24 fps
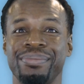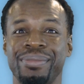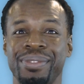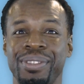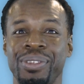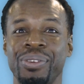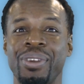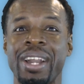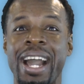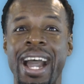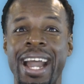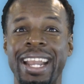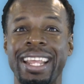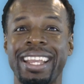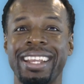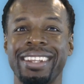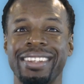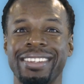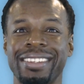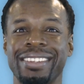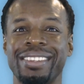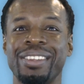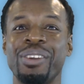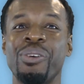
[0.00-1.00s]
you got it,
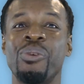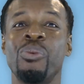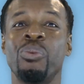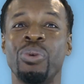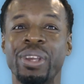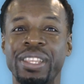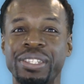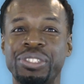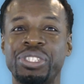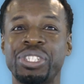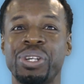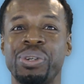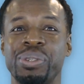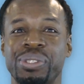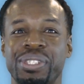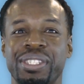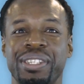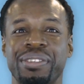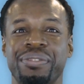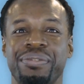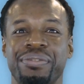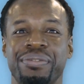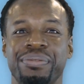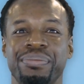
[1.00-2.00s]
with
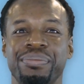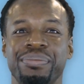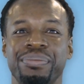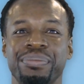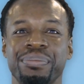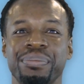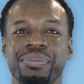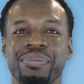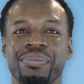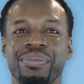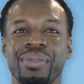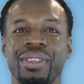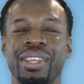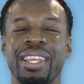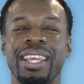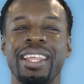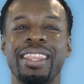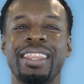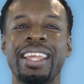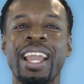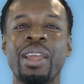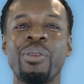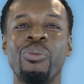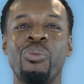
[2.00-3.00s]
Joseph.
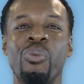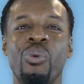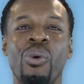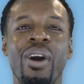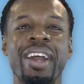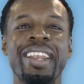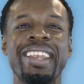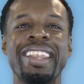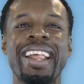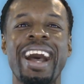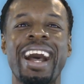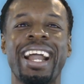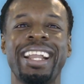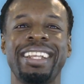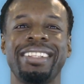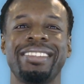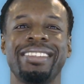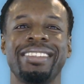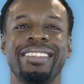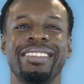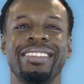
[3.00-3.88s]
Then one night,